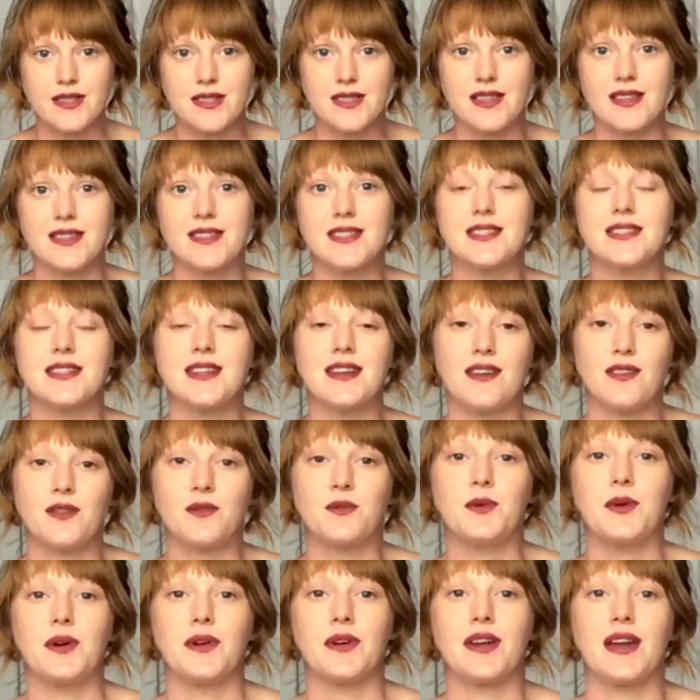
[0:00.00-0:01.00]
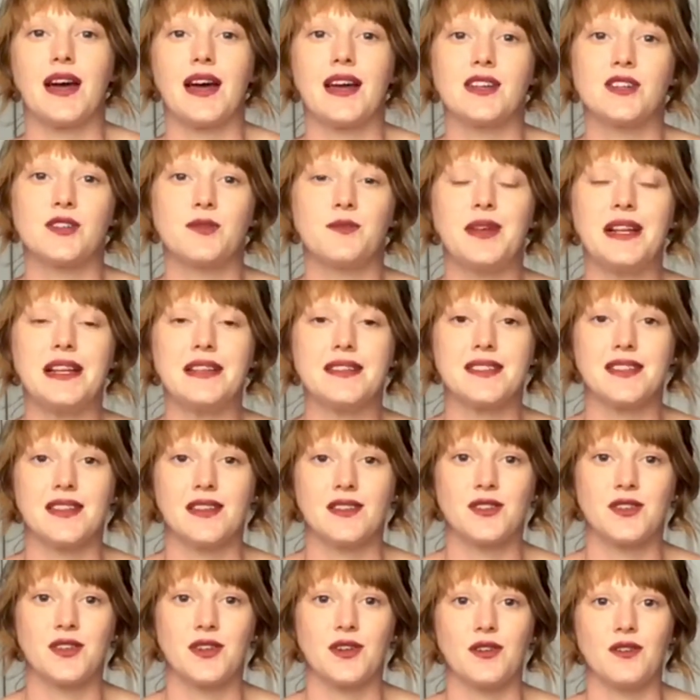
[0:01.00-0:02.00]
This is another one I shall be listening
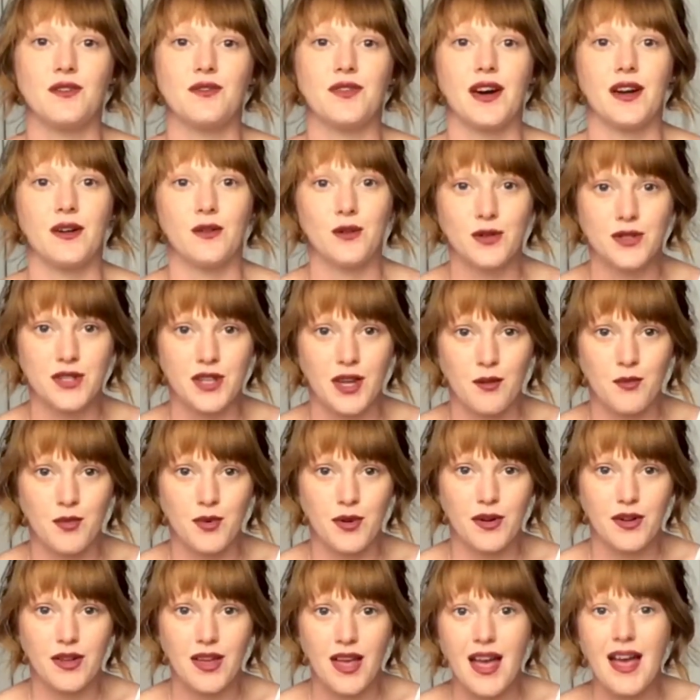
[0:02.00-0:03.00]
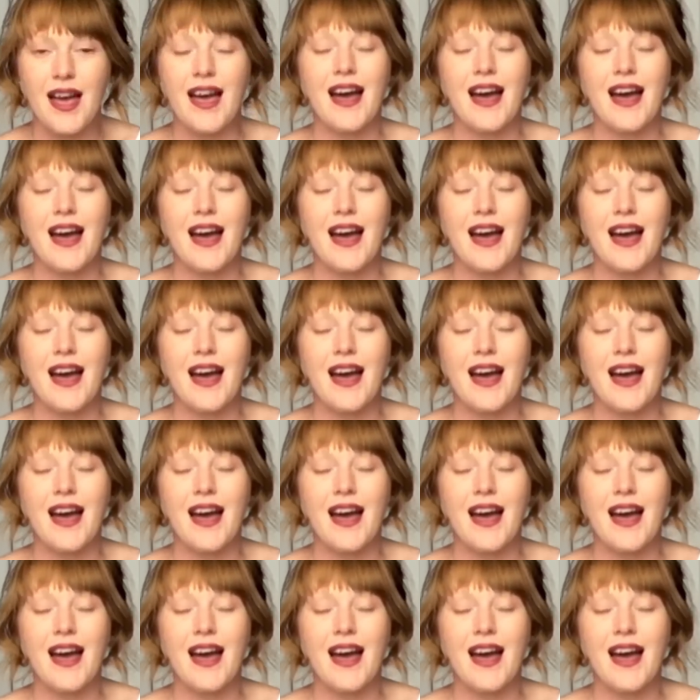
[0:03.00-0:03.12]
to via audiobook,